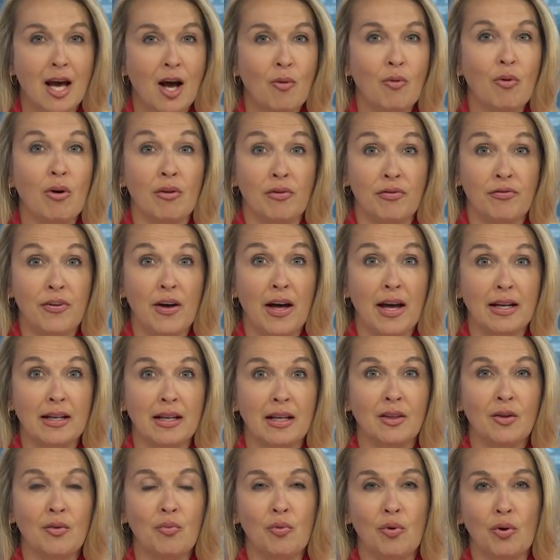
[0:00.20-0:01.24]
Well, fight in
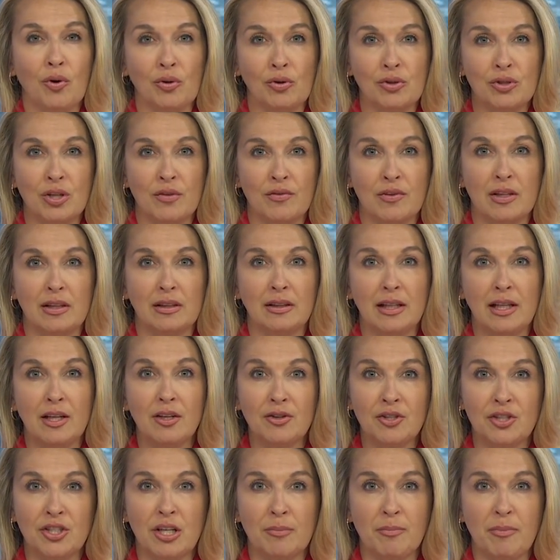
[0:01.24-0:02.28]
the works over the
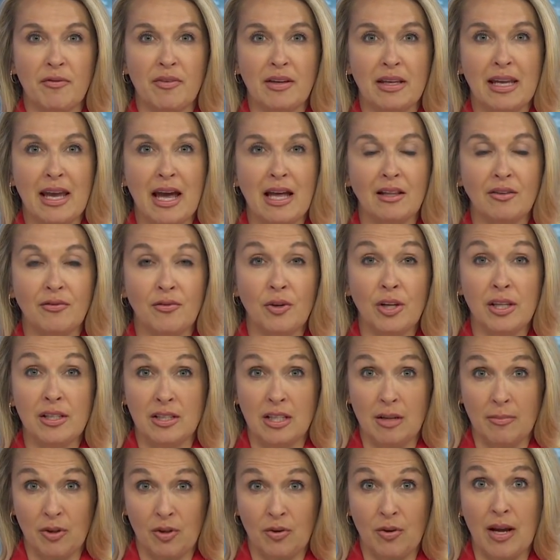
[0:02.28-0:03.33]
leadership of the California's
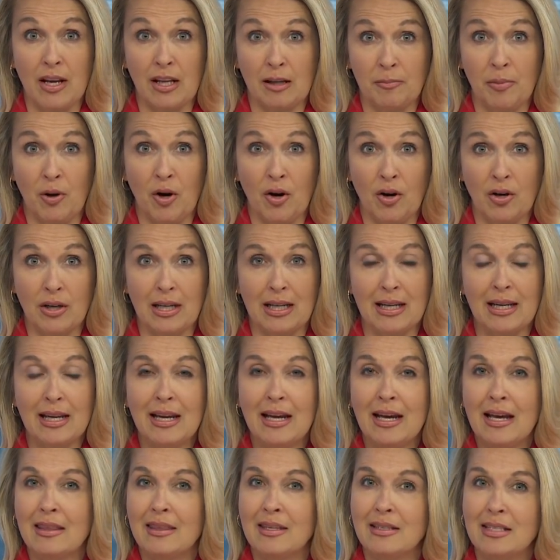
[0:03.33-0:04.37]
Democratic Party.
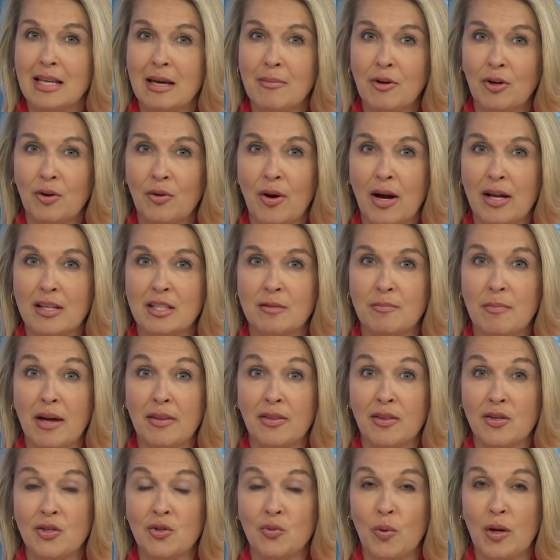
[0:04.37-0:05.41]
The Democrats met
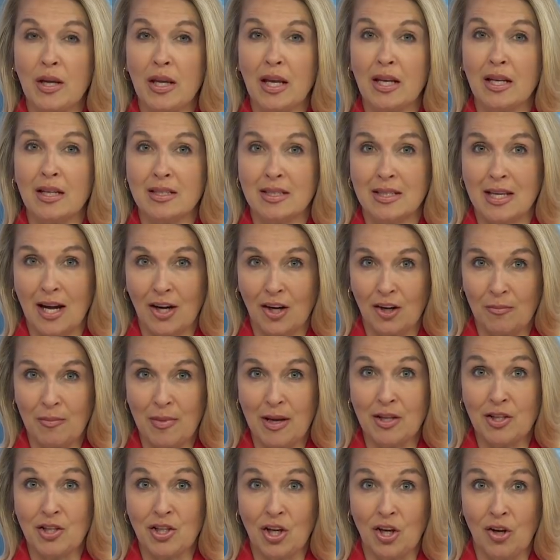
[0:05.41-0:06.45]
this weekend in
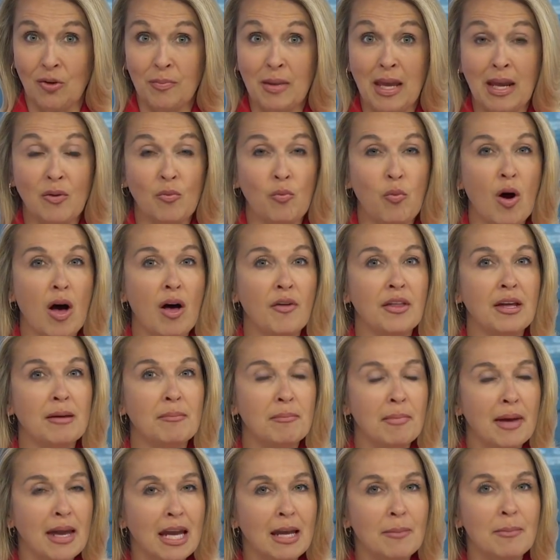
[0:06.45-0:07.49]
Sacramento, and while they
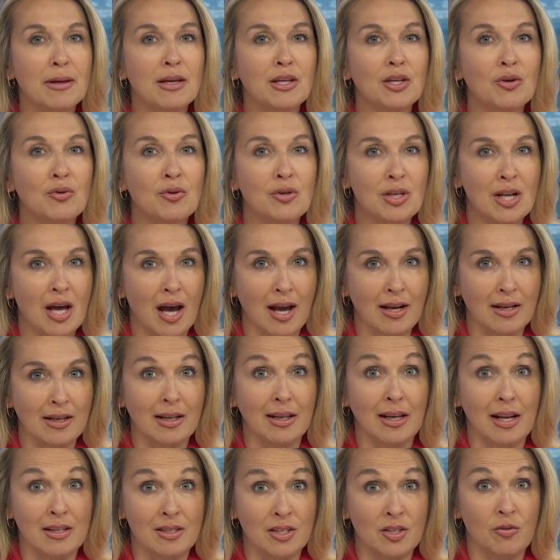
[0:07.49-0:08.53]
may be united
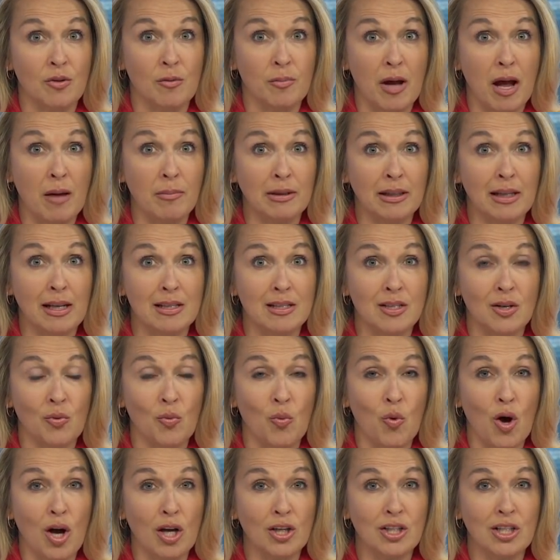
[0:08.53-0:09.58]
against the Republicans in
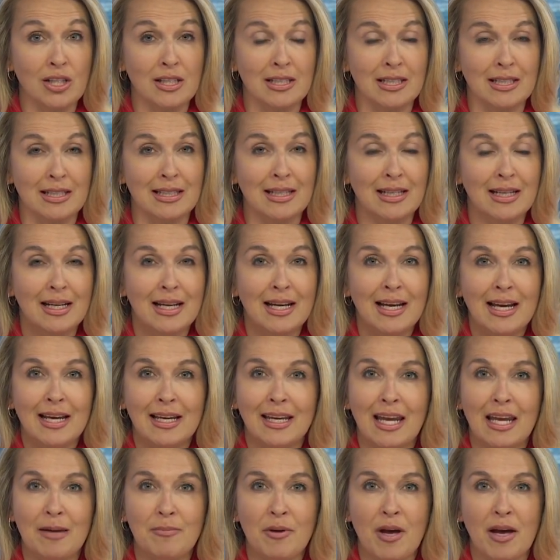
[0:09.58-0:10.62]
Washington,
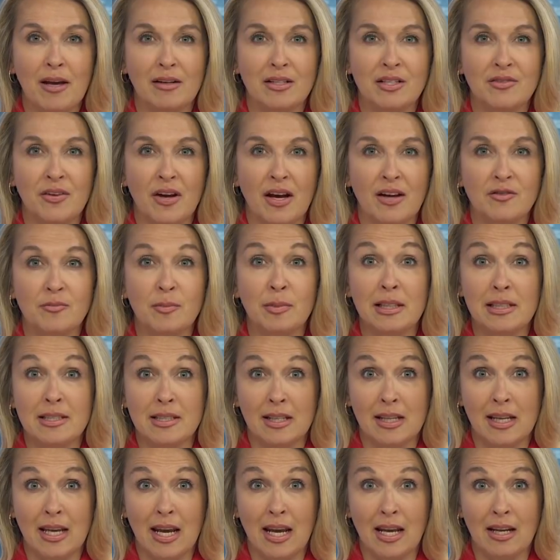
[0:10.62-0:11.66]
KPIX5's Melissa
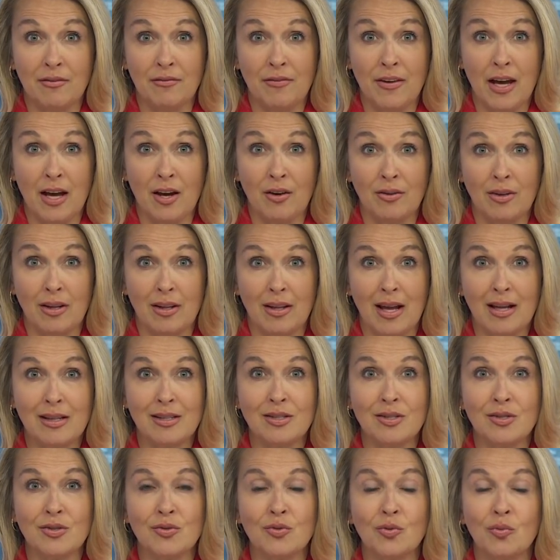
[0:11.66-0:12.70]
Caen found
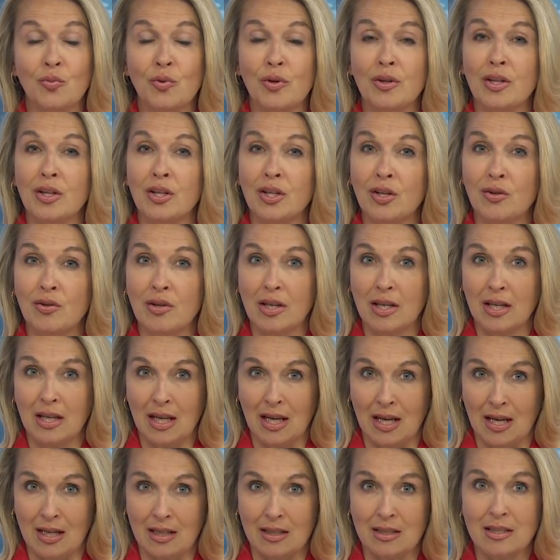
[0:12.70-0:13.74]
that's where the unity
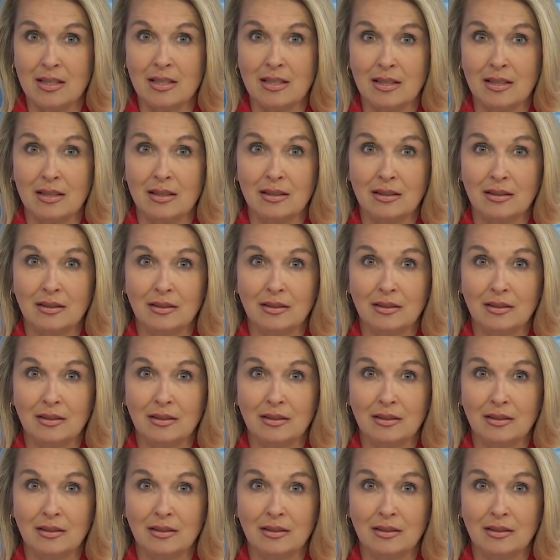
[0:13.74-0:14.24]
ends.